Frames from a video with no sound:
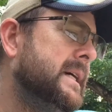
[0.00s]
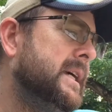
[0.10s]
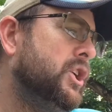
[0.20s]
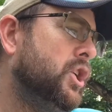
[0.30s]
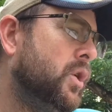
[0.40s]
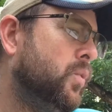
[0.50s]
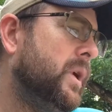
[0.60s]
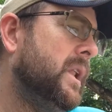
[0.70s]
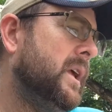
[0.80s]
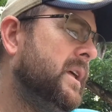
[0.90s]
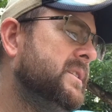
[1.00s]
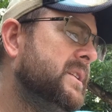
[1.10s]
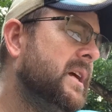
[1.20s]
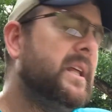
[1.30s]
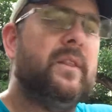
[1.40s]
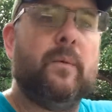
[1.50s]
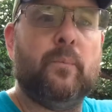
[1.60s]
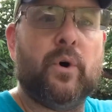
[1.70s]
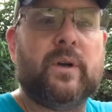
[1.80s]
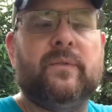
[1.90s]
reading and studying the
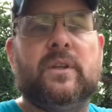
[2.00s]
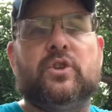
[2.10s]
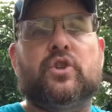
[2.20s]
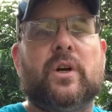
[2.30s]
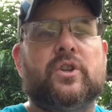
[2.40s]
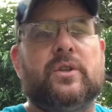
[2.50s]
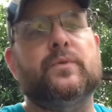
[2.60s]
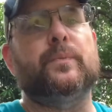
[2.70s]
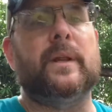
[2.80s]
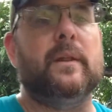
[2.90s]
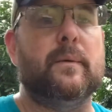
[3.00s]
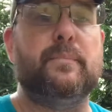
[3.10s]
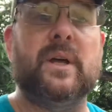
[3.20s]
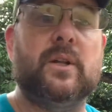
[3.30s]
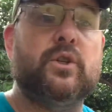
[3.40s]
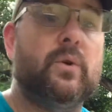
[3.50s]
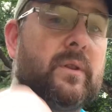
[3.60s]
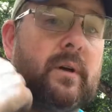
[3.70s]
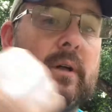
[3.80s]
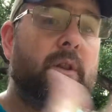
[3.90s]
book of the instructions, meaning the Pentateuch,
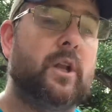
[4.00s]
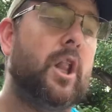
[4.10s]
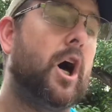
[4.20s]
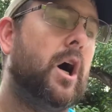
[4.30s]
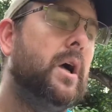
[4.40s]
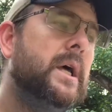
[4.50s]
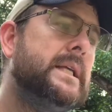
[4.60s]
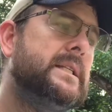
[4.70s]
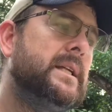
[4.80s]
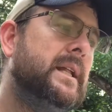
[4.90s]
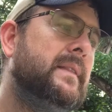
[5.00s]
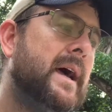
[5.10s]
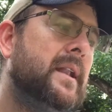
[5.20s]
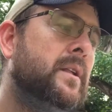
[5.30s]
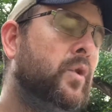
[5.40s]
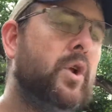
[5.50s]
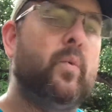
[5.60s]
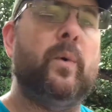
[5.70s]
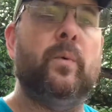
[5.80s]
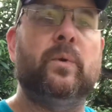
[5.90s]
the law, studying that. And,
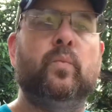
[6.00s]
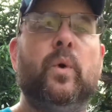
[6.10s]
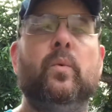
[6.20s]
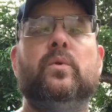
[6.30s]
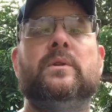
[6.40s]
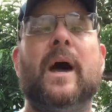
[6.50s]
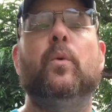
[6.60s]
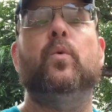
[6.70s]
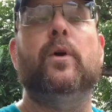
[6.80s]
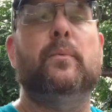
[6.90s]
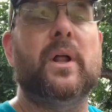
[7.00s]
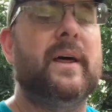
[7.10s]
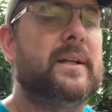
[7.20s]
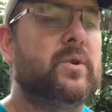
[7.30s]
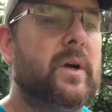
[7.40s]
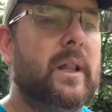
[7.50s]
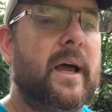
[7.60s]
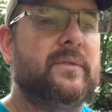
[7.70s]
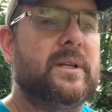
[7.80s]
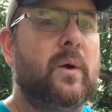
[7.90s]
how would we apply that to our
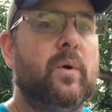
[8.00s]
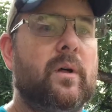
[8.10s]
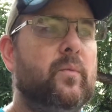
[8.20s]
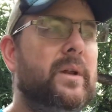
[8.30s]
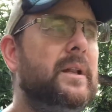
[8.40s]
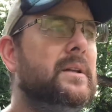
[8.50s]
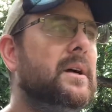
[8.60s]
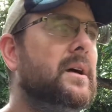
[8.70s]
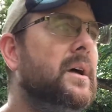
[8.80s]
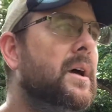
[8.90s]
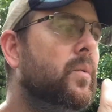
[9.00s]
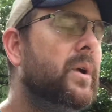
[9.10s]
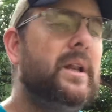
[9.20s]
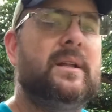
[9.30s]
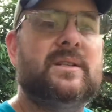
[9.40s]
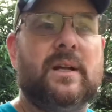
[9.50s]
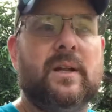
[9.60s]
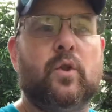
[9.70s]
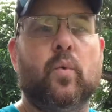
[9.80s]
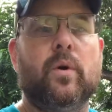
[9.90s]
lives today? Well, we need to study
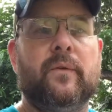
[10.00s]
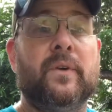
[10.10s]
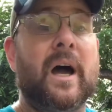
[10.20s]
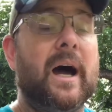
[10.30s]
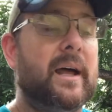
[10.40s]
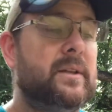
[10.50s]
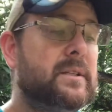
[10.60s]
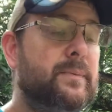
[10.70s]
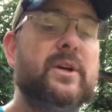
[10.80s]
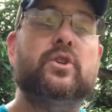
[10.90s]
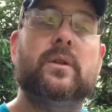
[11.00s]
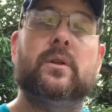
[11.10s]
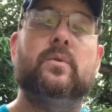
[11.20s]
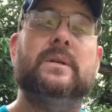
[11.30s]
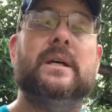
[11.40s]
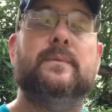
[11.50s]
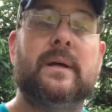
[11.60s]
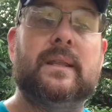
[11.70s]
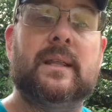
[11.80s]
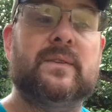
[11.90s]
the Word of God, especially the New Testament.
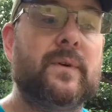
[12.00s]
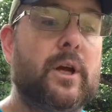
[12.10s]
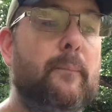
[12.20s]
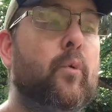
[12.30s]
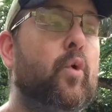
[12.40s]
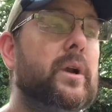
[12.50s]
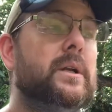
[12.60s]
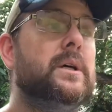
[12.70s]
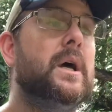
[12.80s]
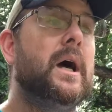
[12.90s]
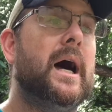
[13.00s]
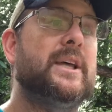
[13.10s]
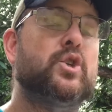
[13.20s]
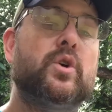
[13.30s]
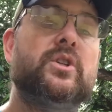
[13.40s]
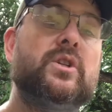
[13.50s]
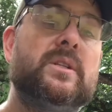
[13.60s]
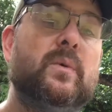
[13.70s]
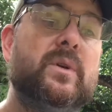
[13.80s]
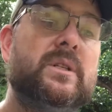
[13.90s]
I think it's very important as Christians
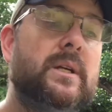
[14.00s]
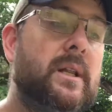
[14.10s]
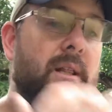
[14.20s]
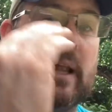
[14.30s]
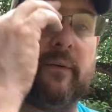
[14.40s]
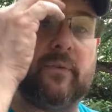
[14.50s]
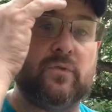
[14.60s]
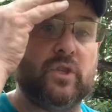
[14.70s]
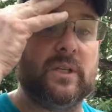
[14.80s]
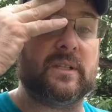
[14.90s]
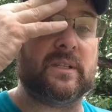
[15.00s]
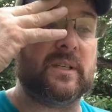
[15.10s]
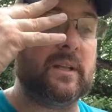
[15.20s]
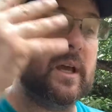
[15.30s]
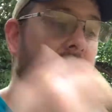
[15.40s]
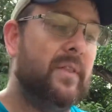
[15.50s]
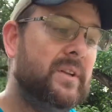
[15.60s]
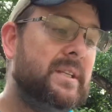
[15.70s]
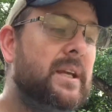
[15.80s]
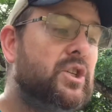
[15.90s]
that we study the life of Jesus and the
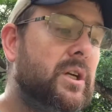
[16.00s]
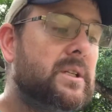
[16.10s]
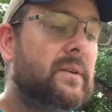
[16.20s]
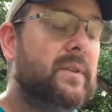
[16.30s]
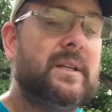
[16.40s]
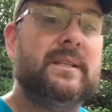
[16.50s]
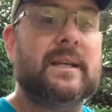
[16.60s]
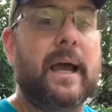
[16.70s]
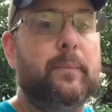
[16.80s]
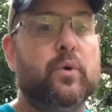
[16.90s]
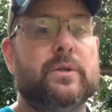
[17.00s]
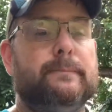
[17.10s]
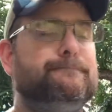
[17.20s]
teachings of the disciples.